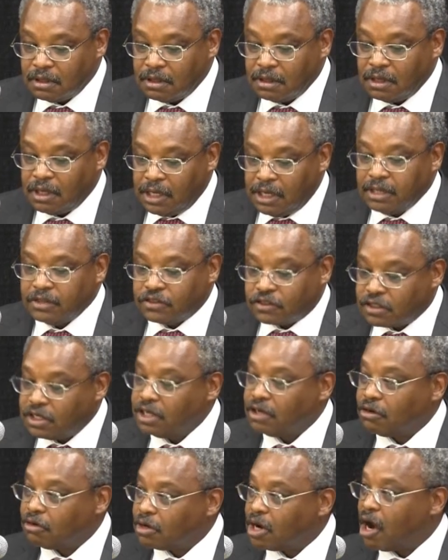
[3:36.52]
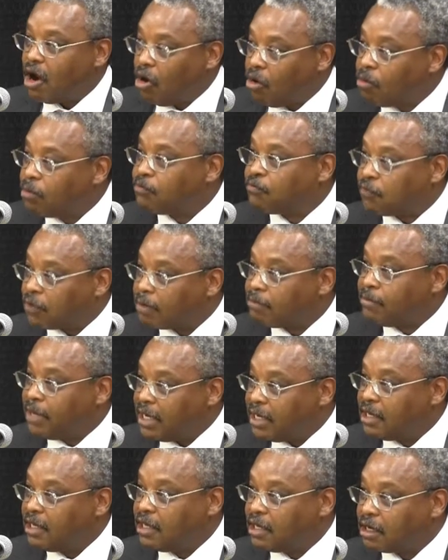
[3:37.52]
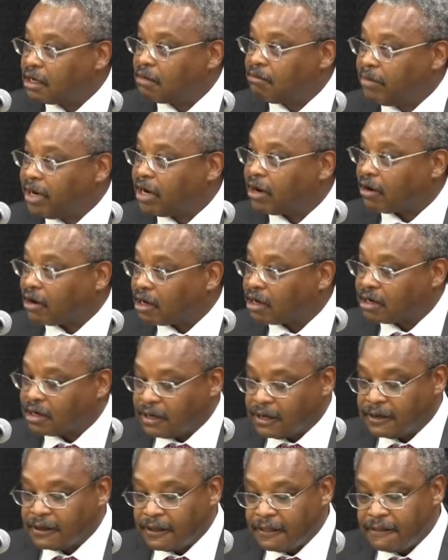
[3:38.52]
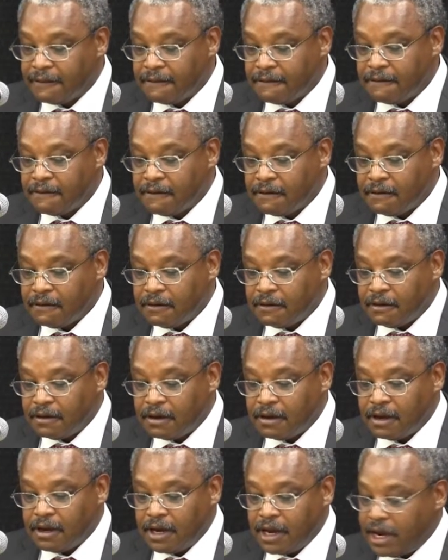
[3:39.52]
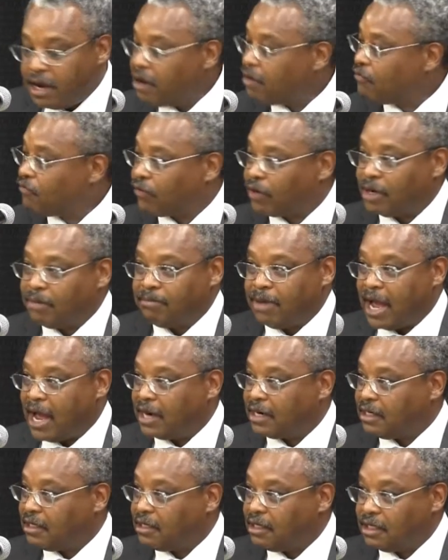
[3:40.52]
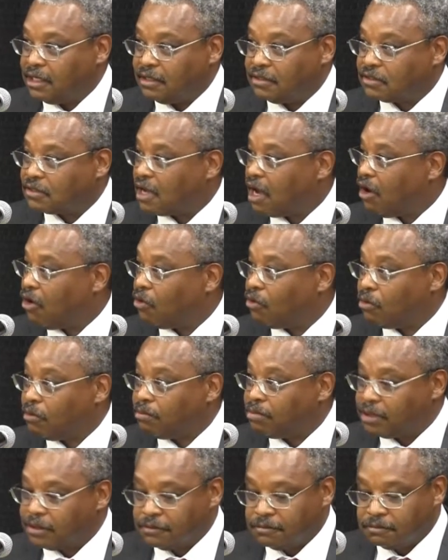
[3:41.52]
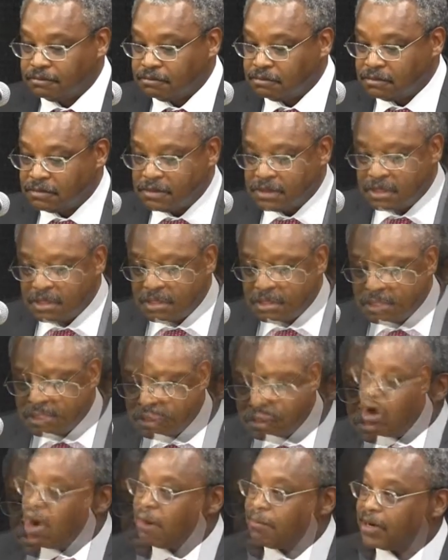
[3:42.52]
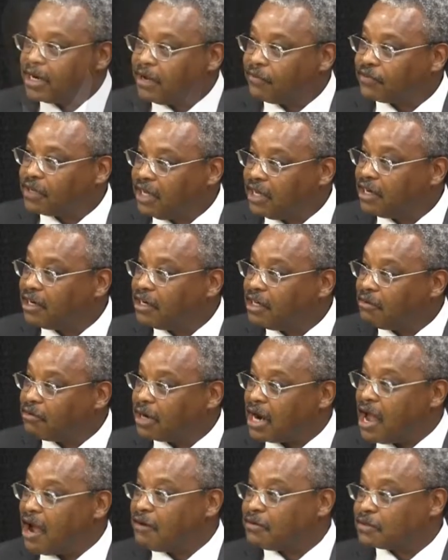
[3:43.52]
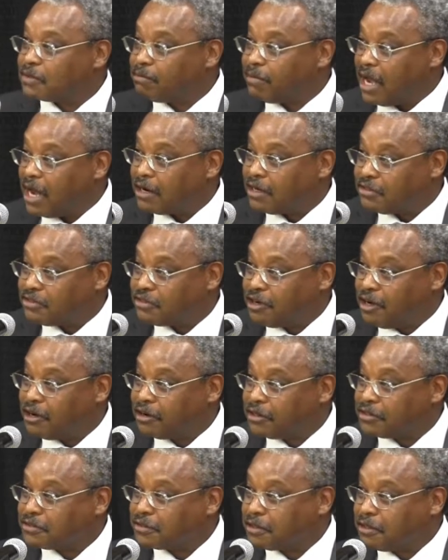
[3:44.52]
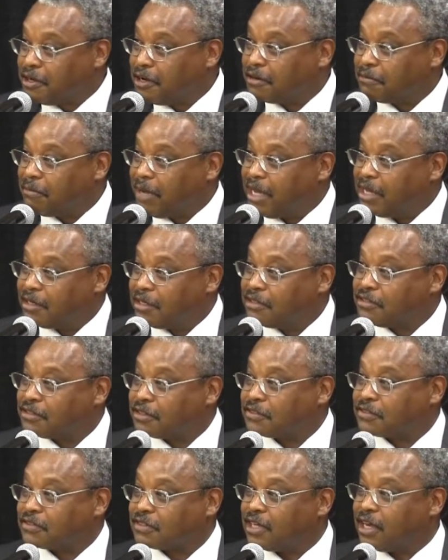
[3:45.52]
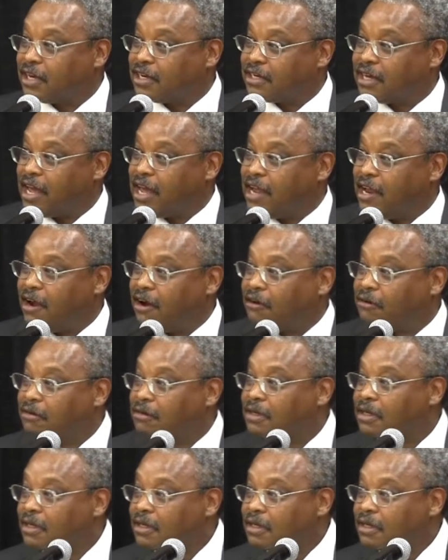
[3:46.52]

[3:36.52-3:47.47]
He instilled hope for many in America. Everybody needs hope. Robert F. Kennedy, when I was about as young as the young man that just sat down,